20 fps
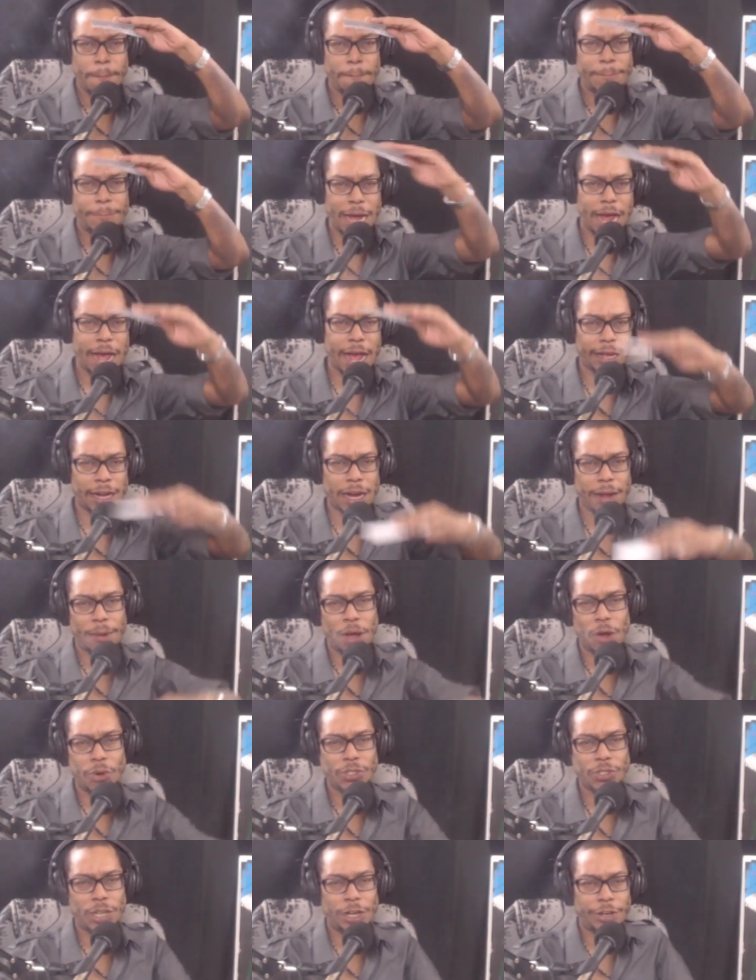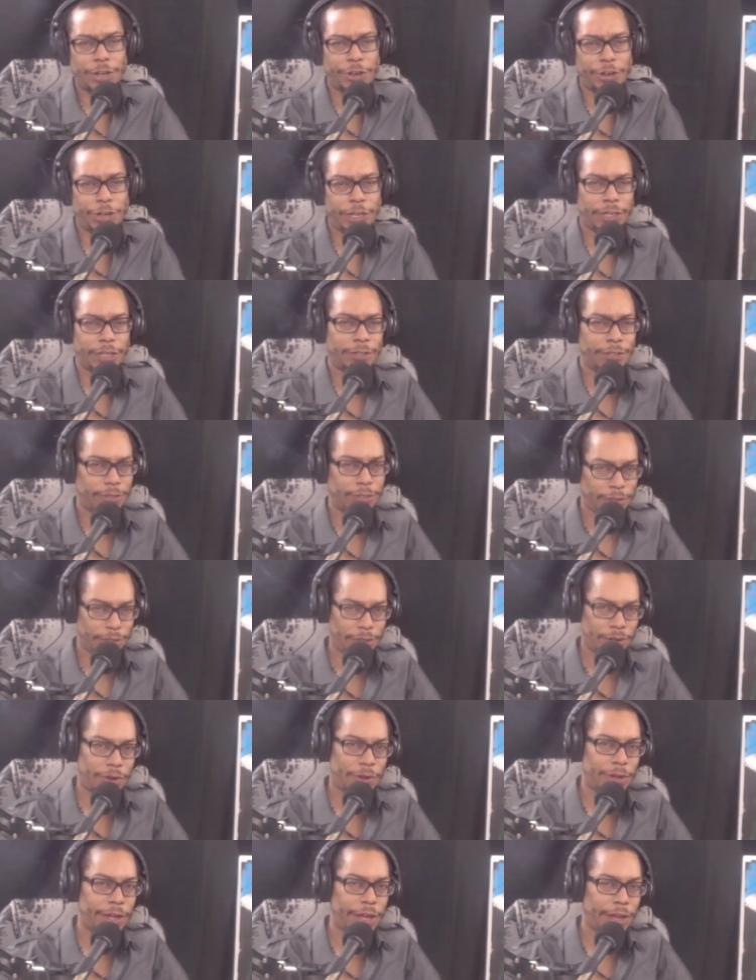Bye, and I'm always on duty.
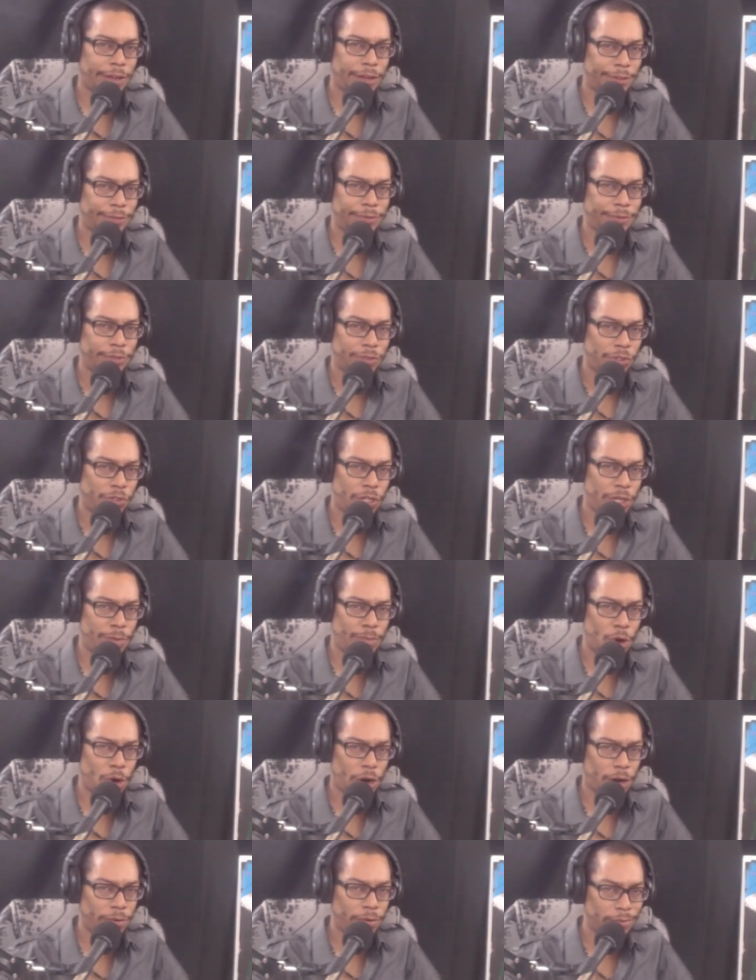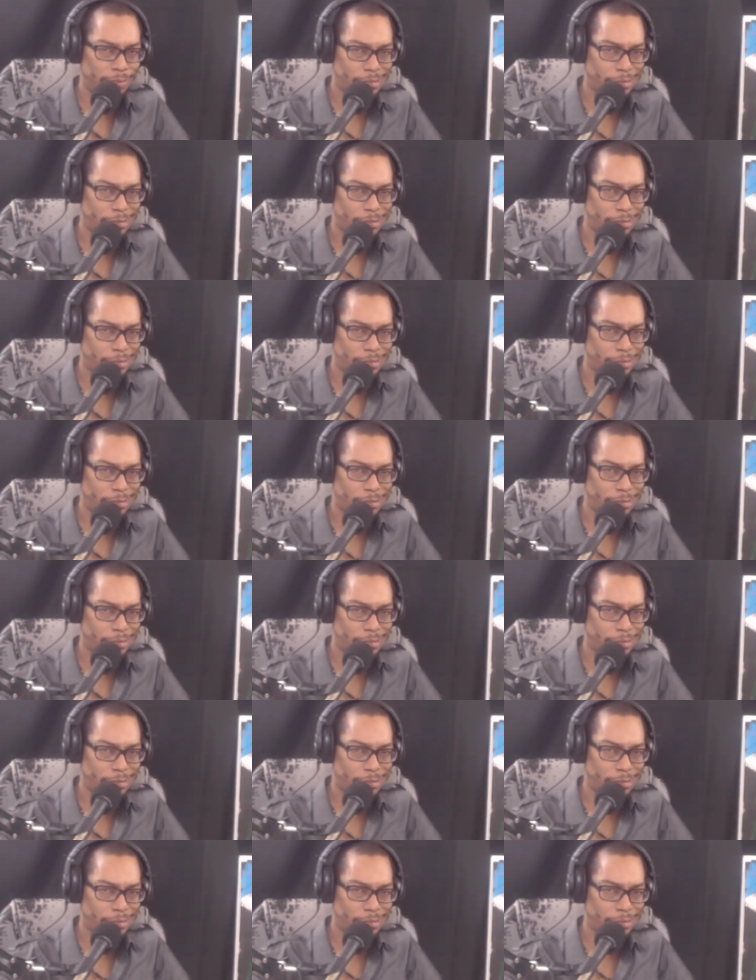Oh, yeah. See you tomorrow.